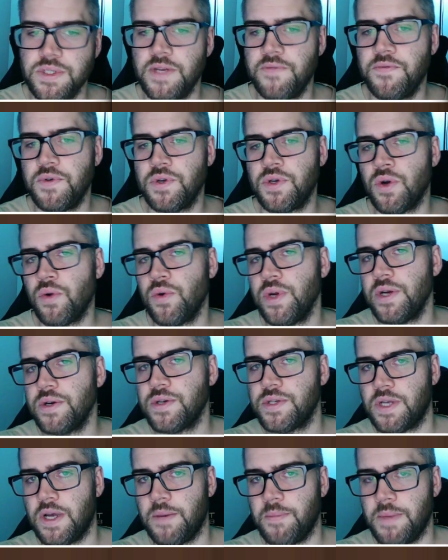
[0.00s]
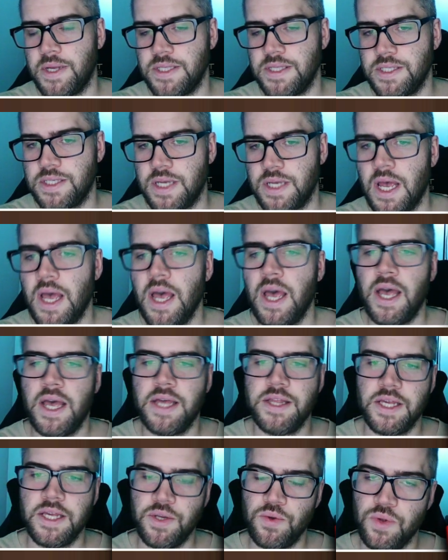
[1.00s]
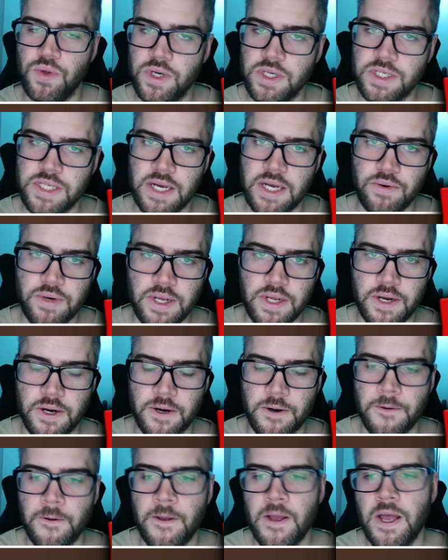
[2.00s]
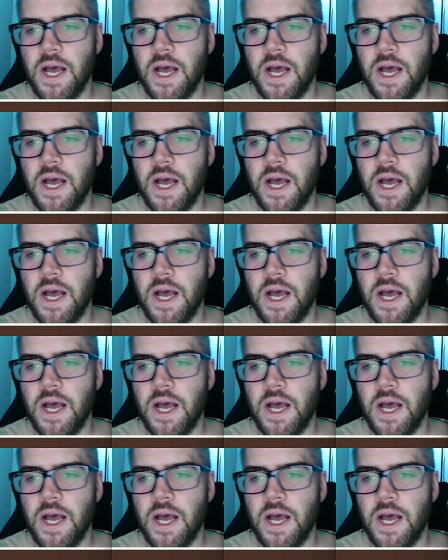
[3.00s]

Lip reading: If you go to your summons and then you look down here,